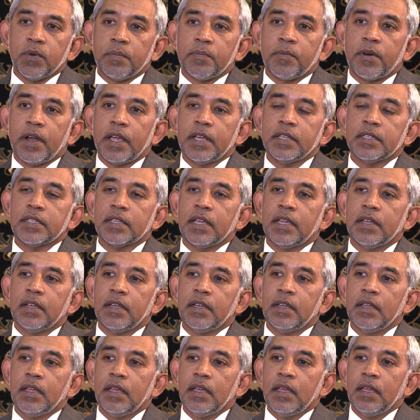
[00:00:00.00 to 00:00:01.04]
embrace,
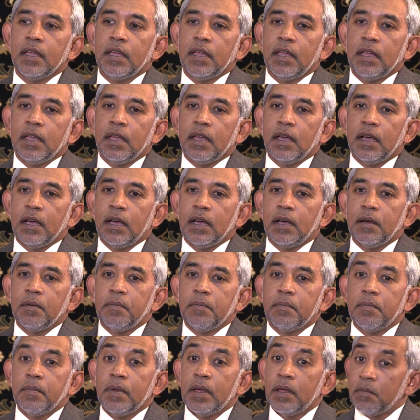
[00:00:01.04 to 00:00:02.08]
and
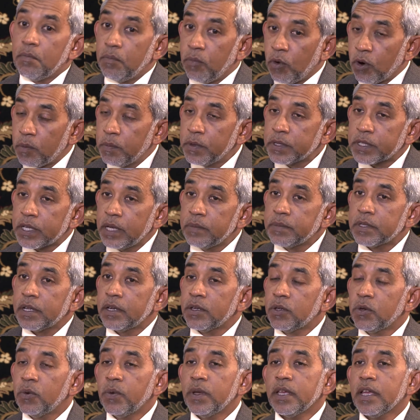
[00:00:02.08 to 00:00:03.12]
more Muslims are
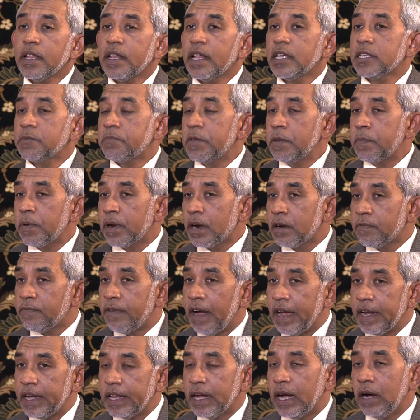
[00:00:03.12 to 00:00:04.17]
doing it as people are
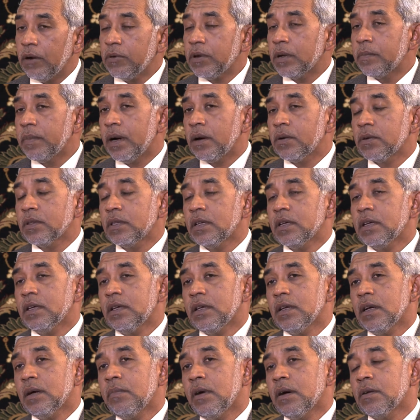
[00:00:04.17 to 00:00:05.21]
finding out about the
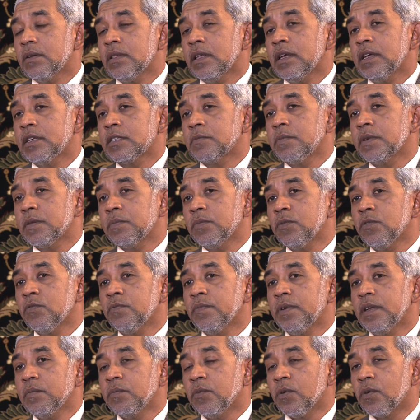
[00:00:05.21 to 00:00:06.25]
Hizmet
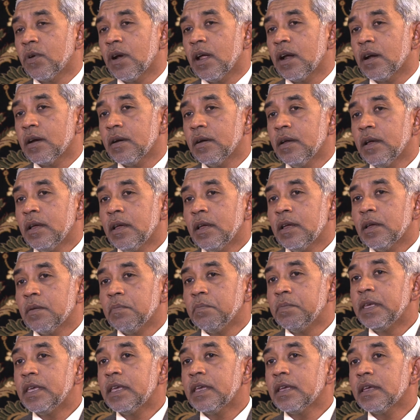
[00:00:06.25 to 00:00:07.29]
movement. More are
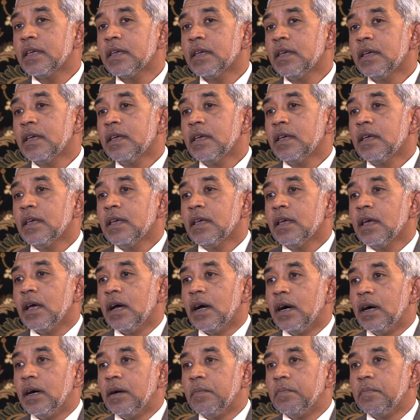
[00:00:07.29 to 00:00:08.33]
being
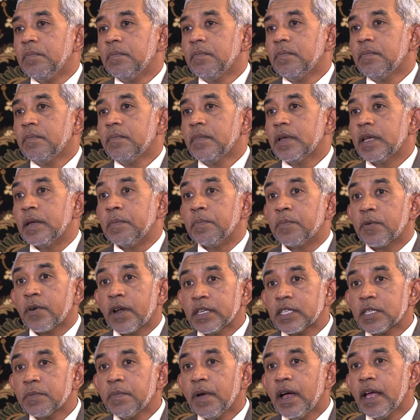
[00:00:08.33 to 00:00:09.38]

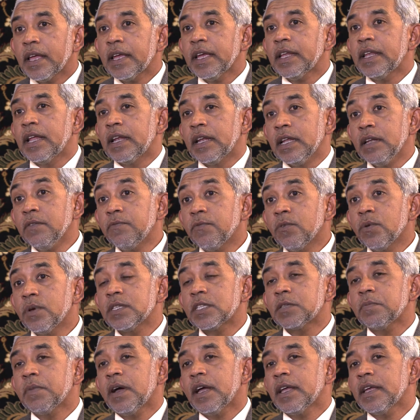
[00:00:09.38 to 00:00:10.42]
impressed by it and
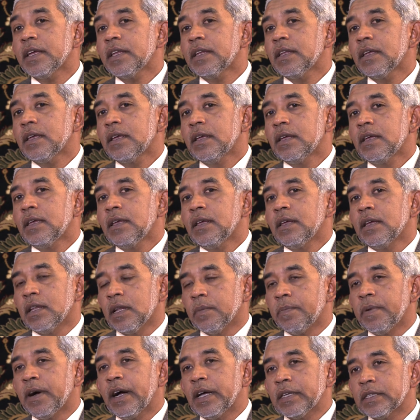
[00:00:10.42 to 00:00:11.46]
influenced by it in
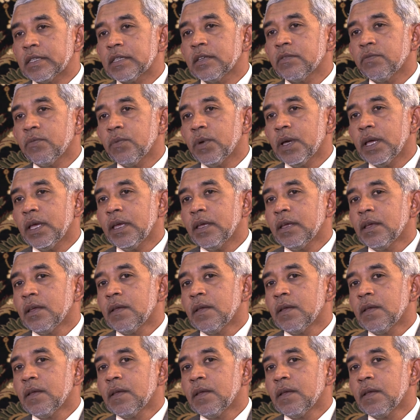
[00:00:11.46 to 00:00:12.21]
a positive way.